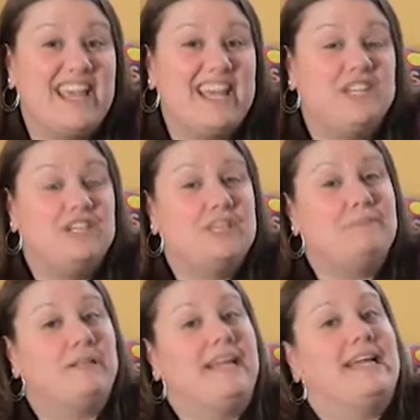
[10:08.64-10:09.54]
and she
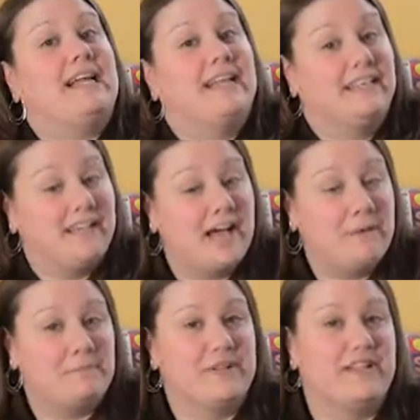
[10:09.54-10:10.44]
played a
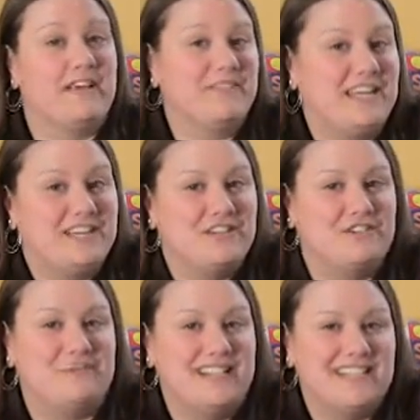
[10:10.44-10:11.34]
couple of the
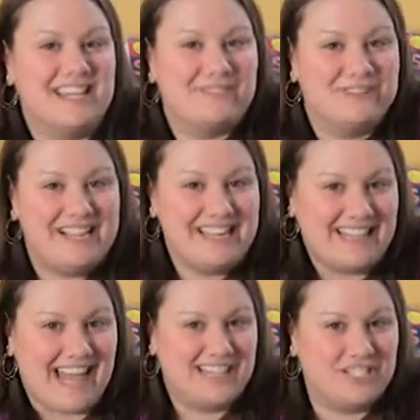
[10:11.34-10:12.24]
instruments that were in
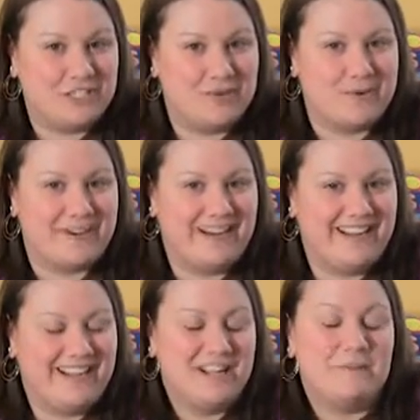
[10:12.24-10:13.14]
that story.
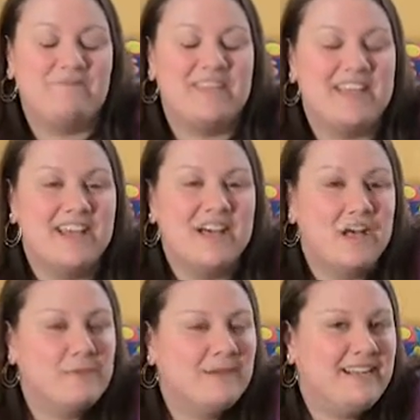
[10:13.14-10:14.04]

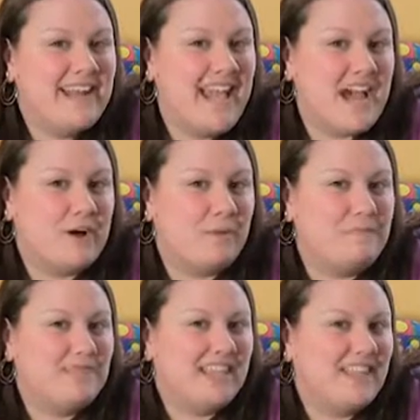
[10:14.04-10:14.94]
But now
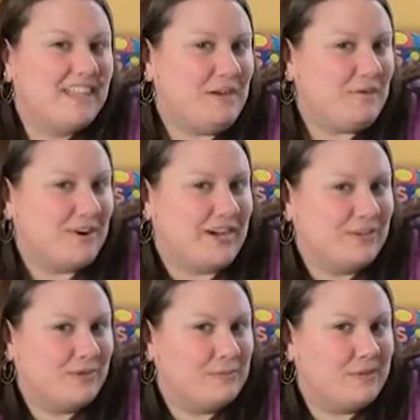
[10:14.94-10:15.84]
I think we're on
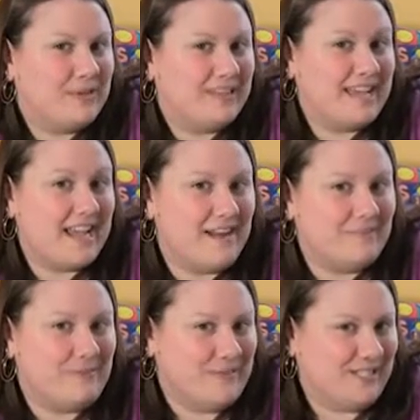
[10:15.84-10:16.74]
to a book that
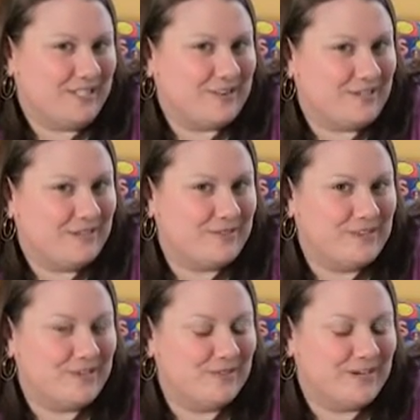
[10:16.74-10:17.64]
everyone's going to
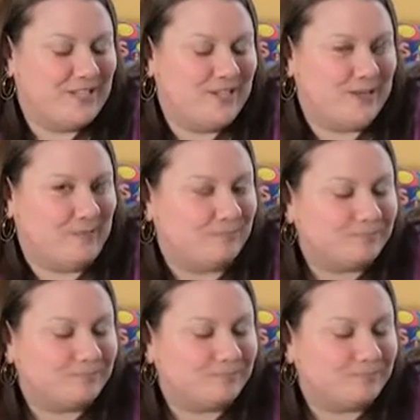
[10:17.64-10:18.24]
enjoy too.